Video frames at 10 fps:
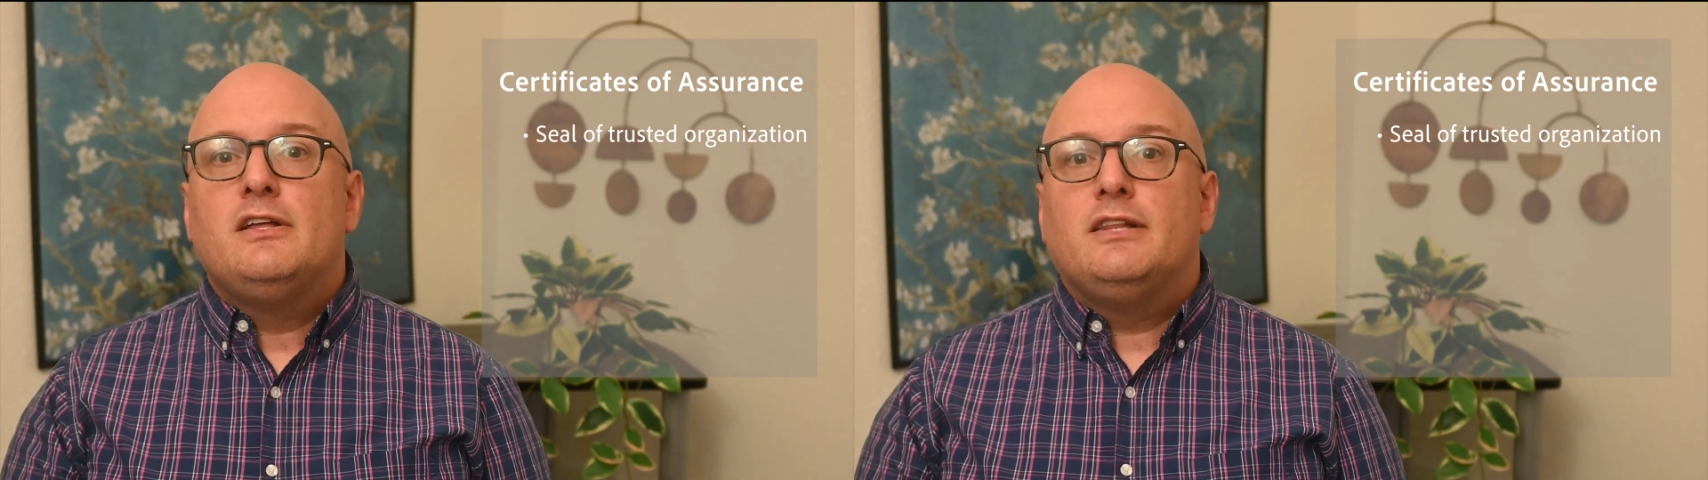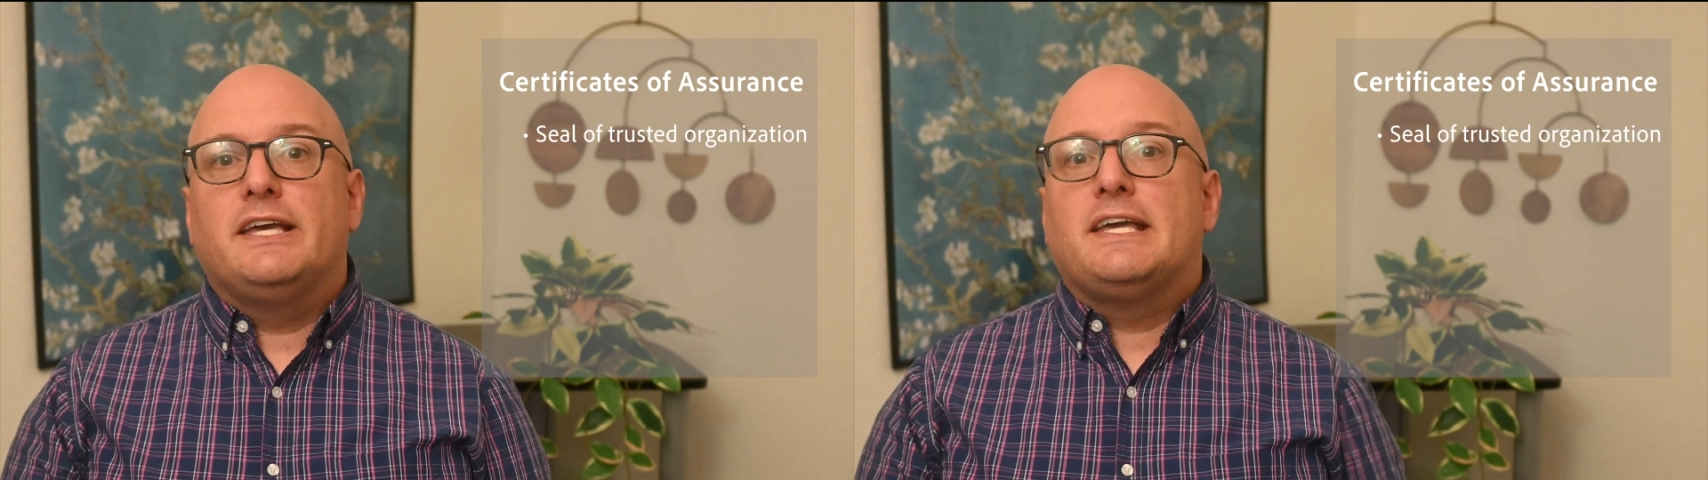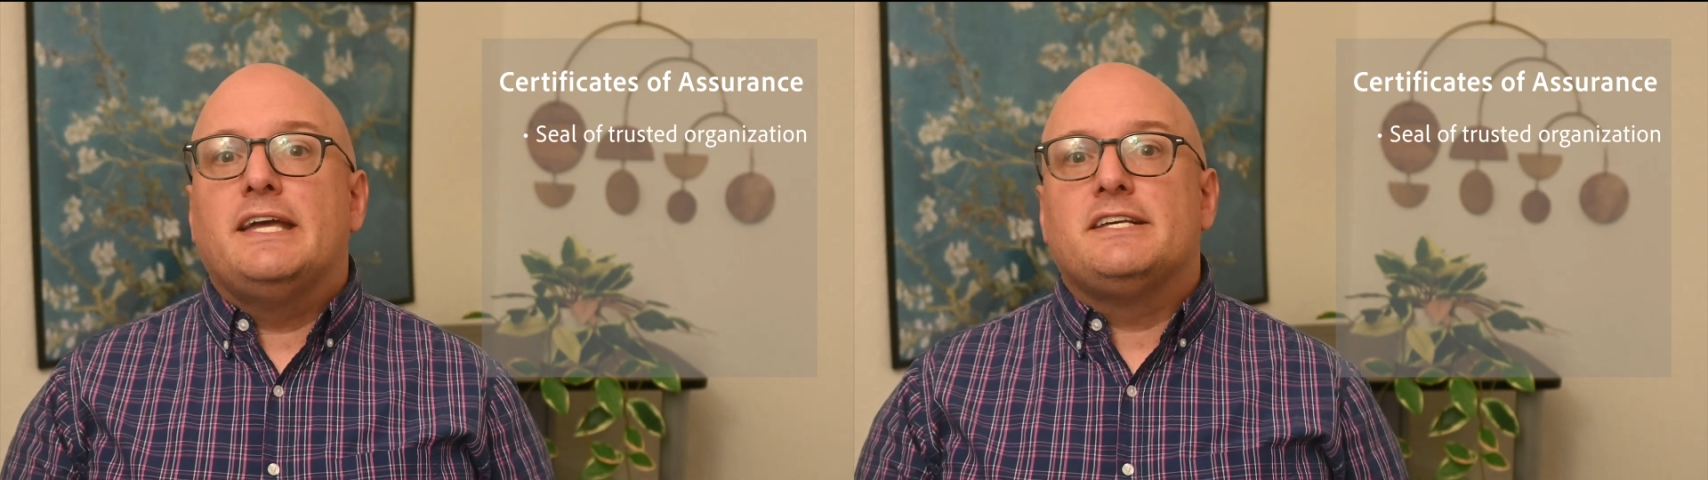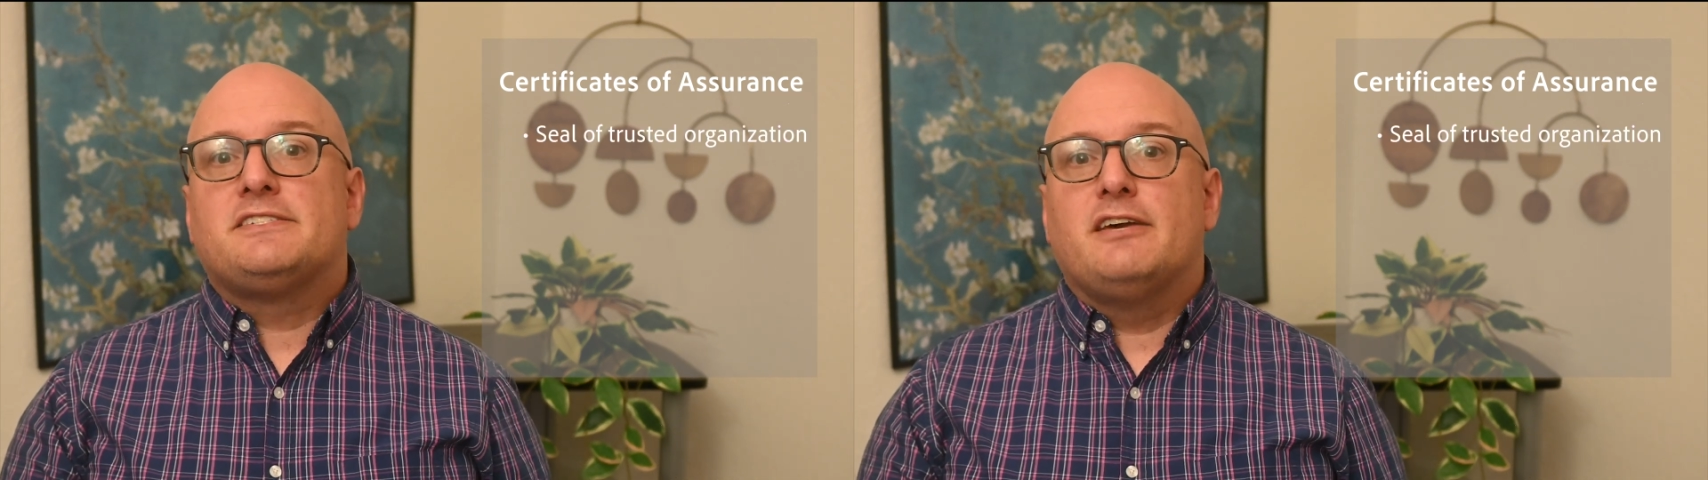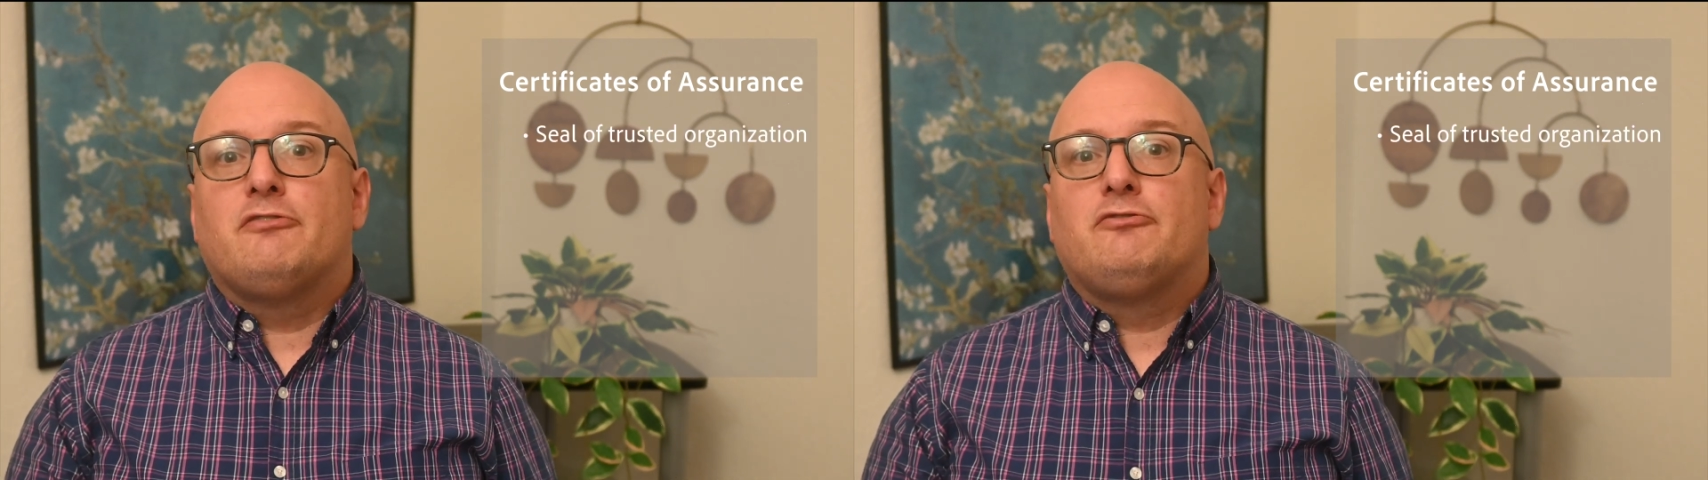like
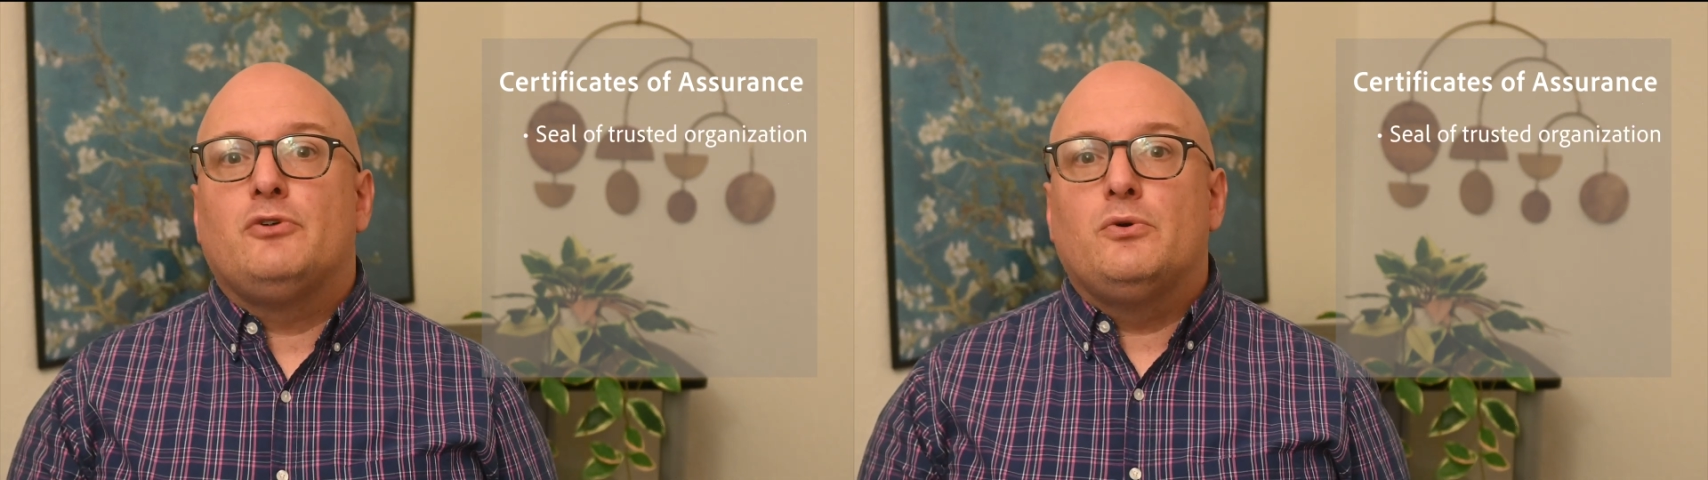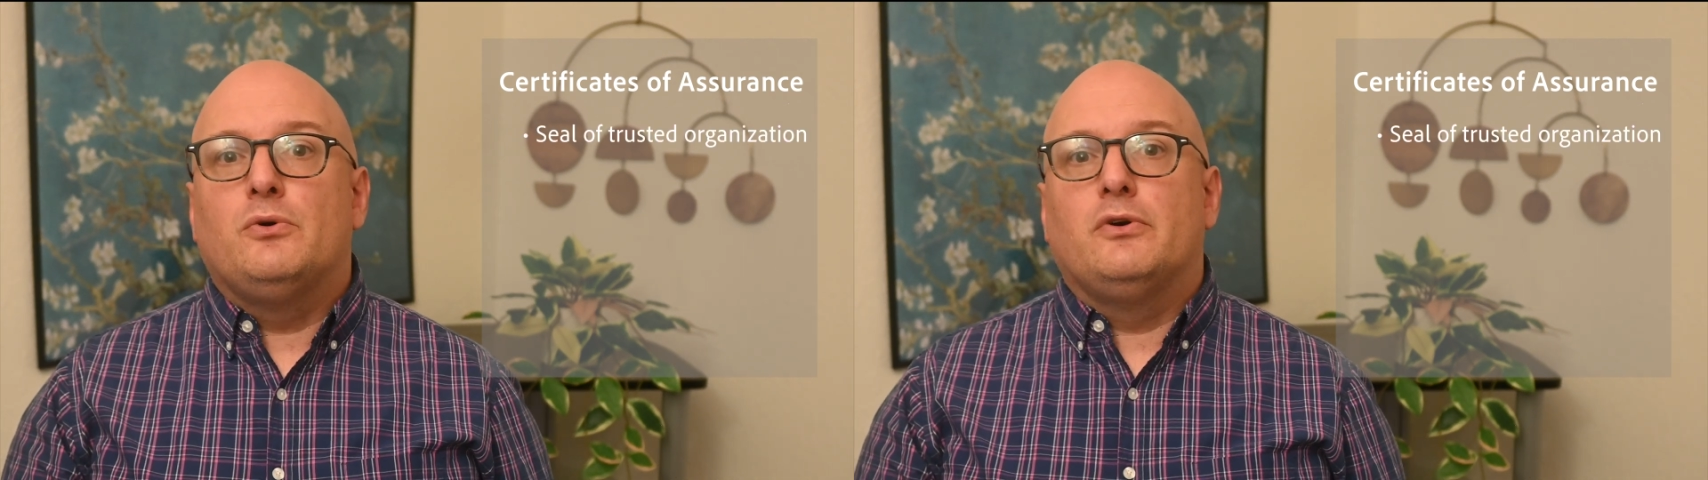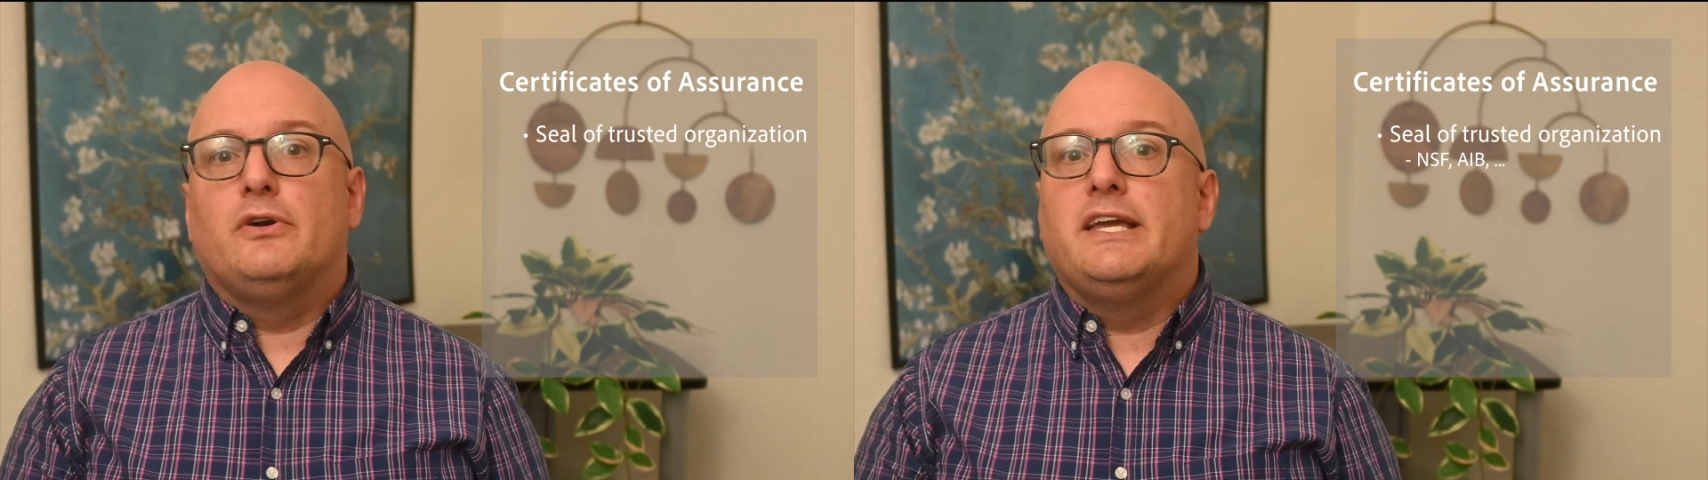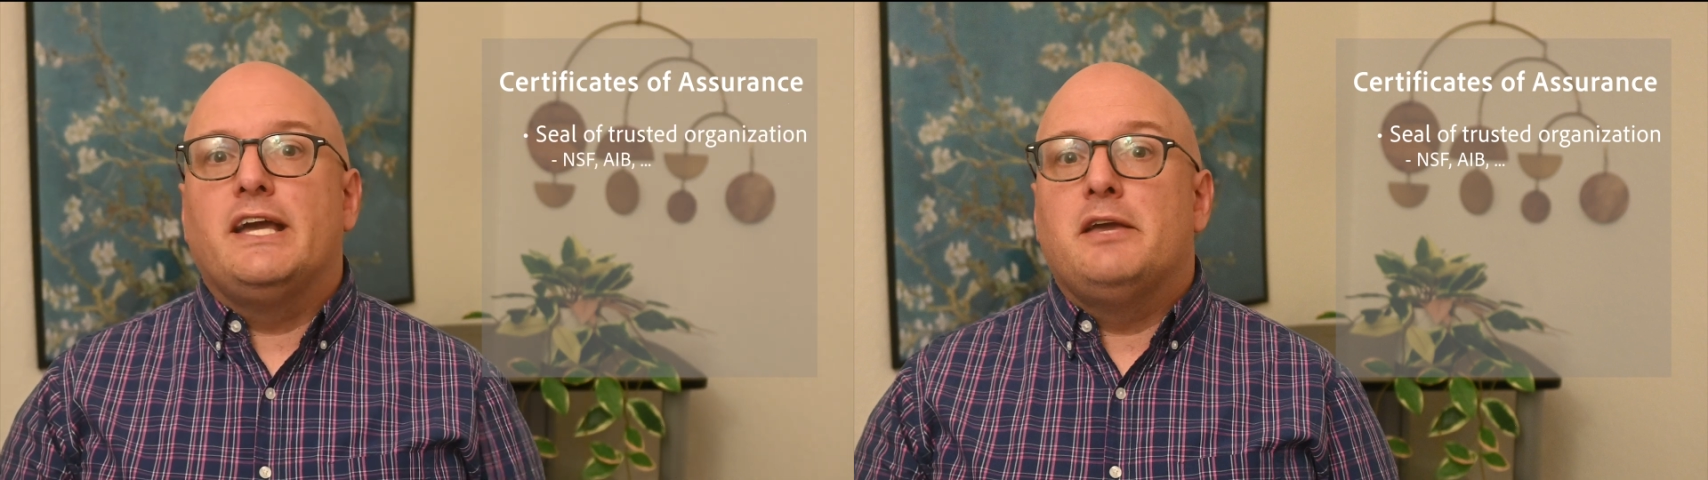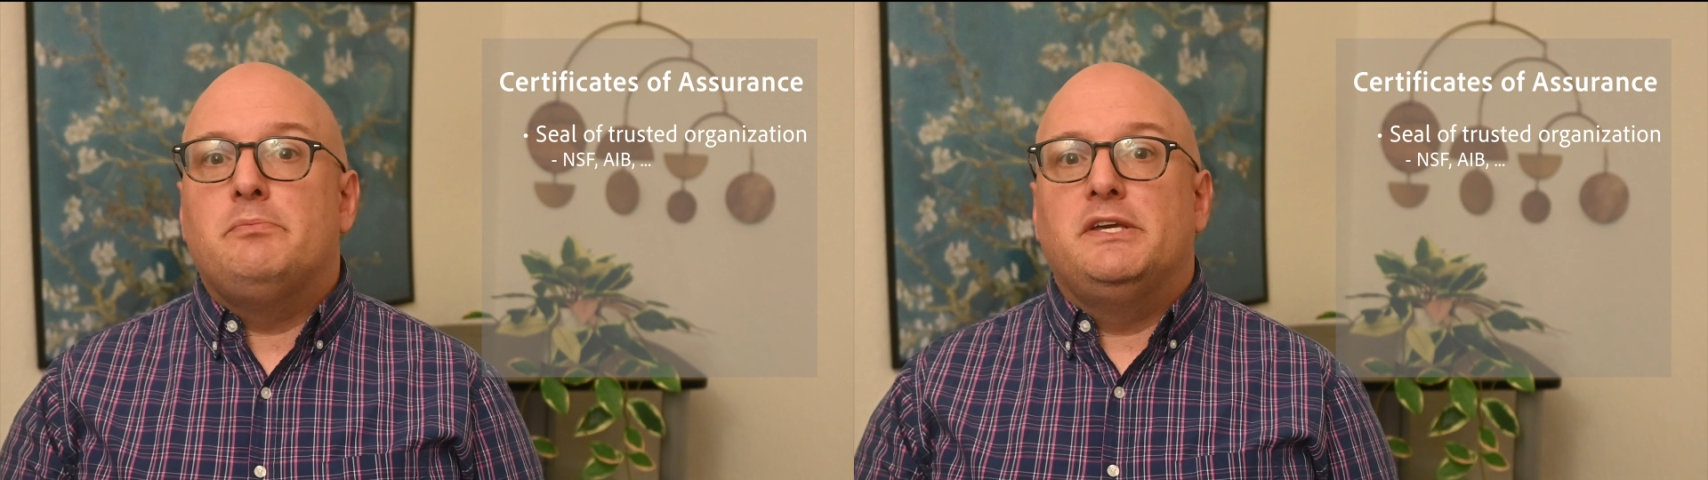NSF or
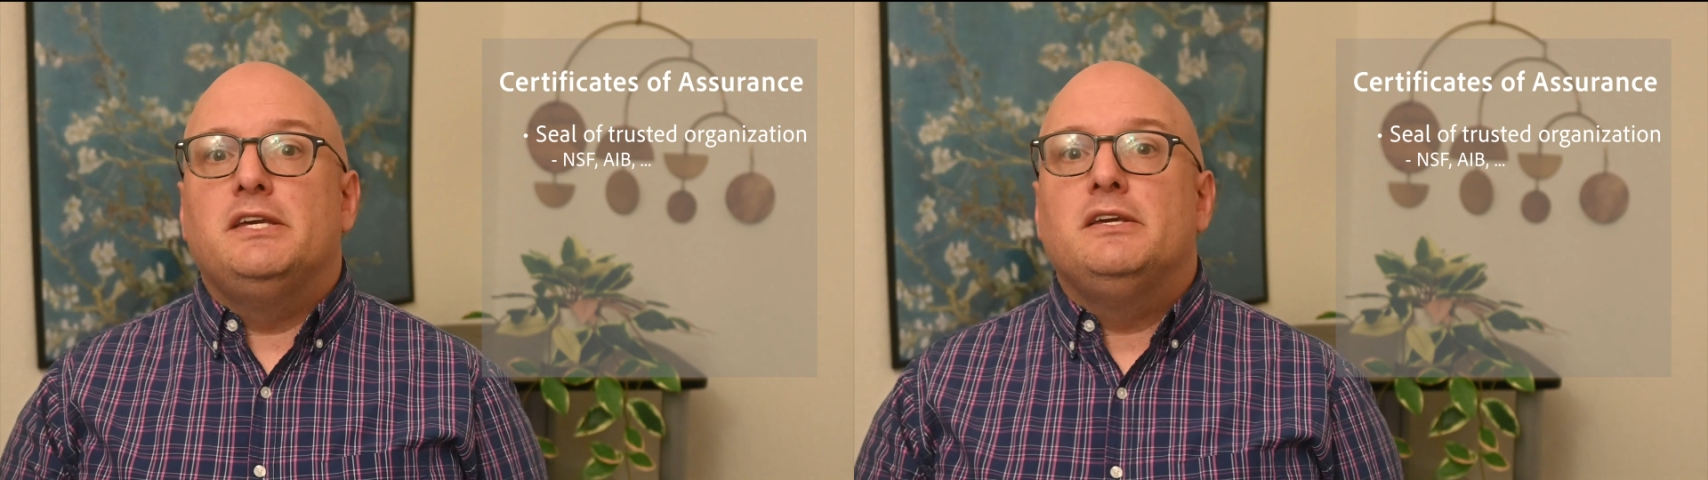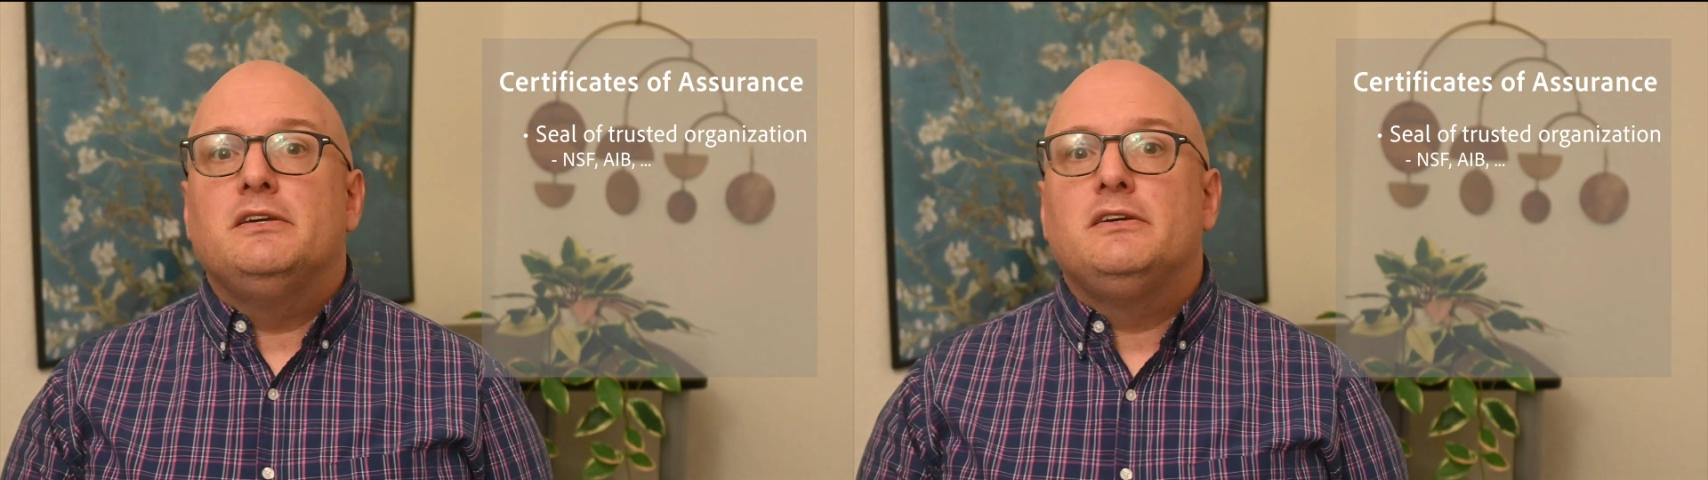AIB.